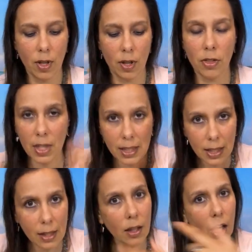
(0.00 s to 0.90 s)

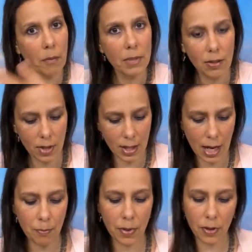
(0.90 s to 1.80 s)
thinking I'm giving
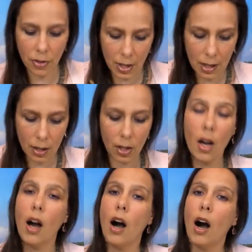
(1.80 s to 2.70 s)
up, think
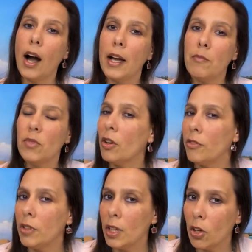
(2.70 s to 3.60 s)
I'm not
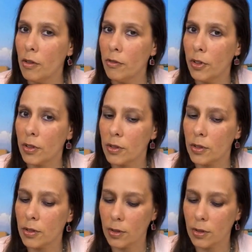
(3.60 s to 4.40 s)
feeling confident.